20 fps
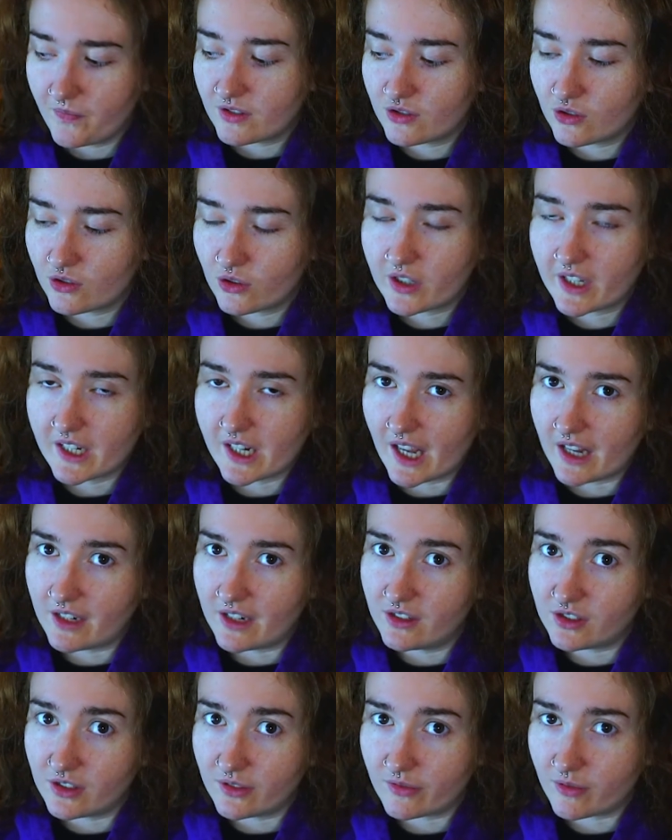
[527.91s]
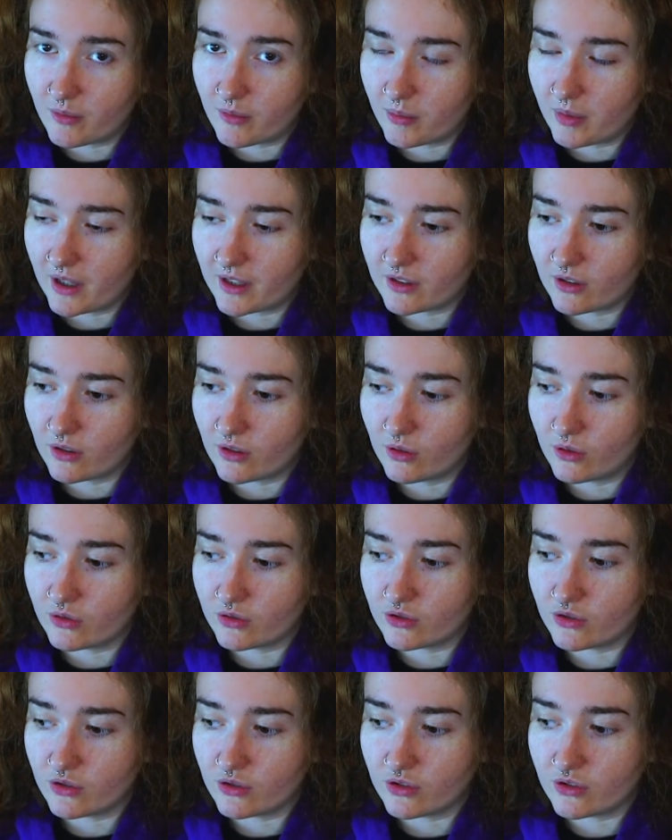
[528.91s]
Sucking energy from black
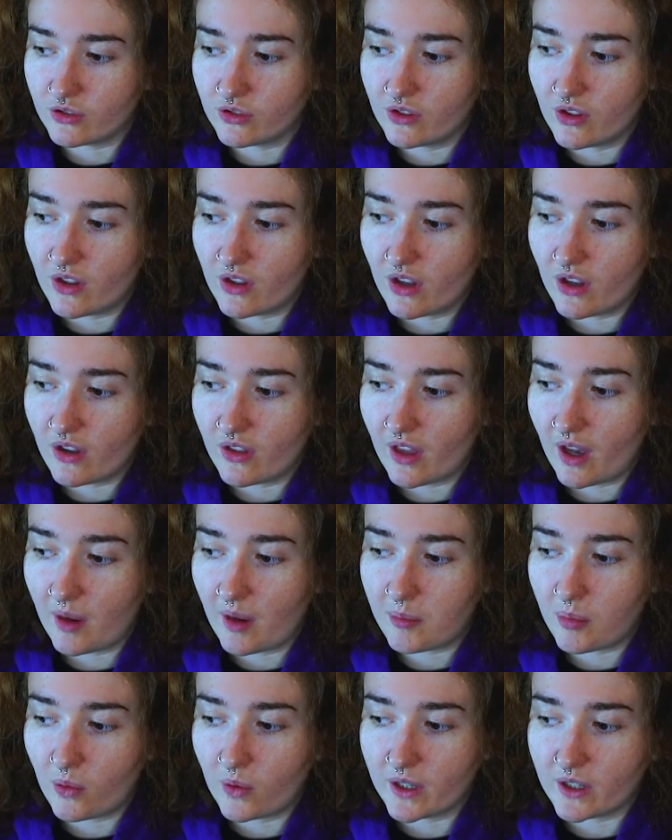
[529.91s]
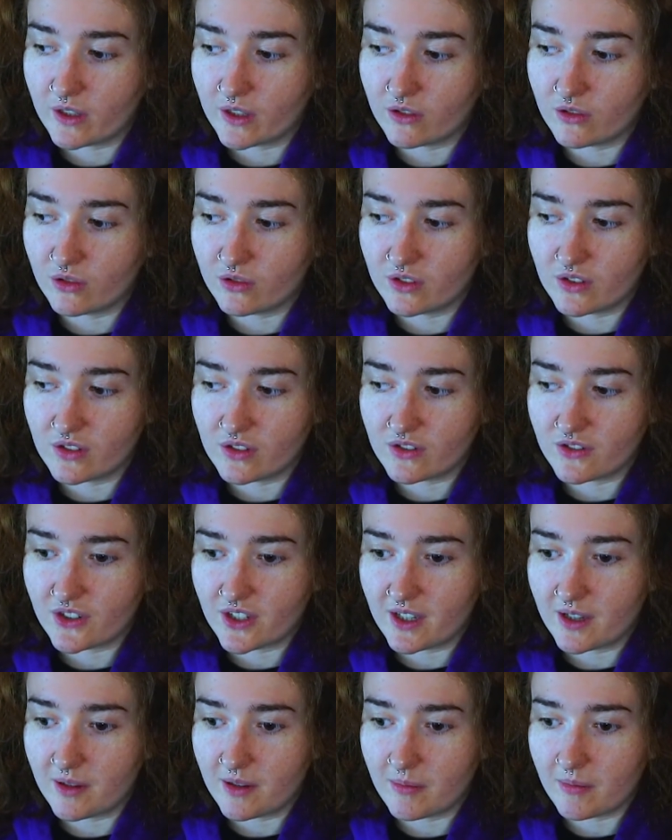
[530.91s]
holes just at that point doesn't
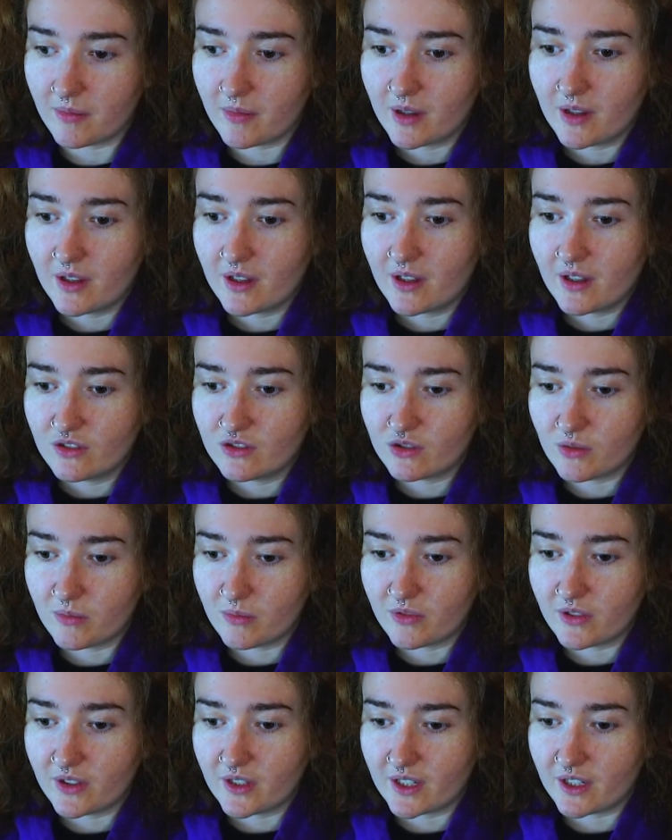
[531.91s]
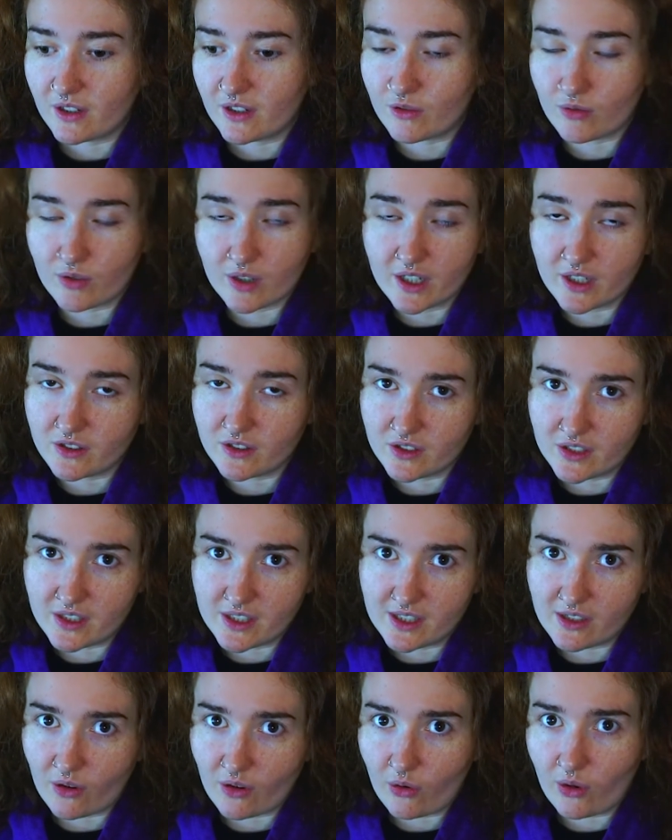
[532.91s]
seem something
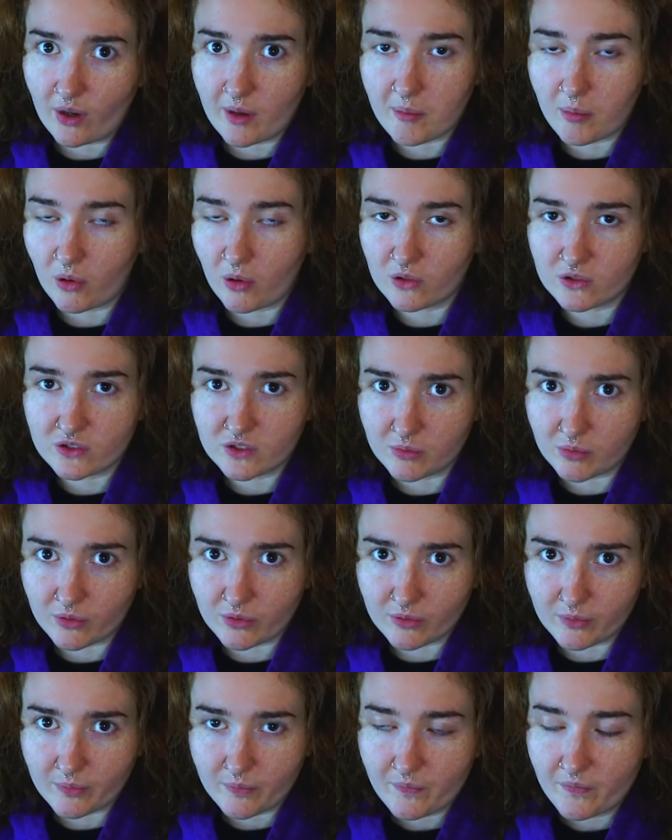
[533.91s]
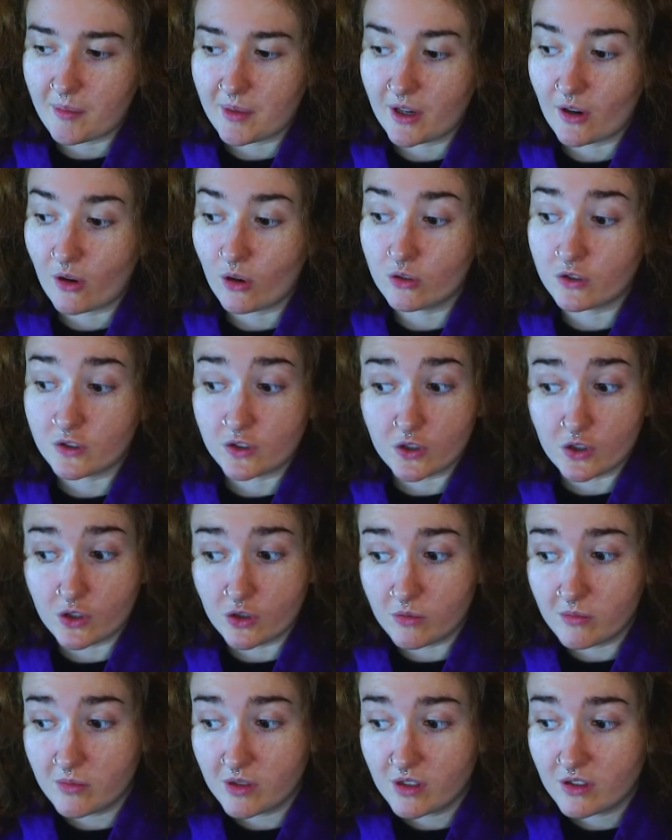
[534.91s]
crazy or impossible. I mean, us
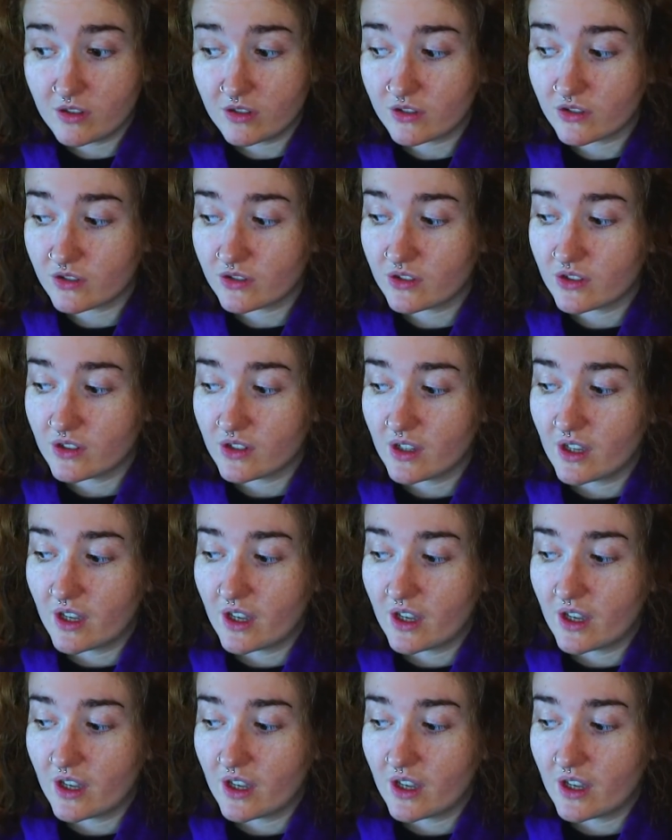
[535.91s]
humans,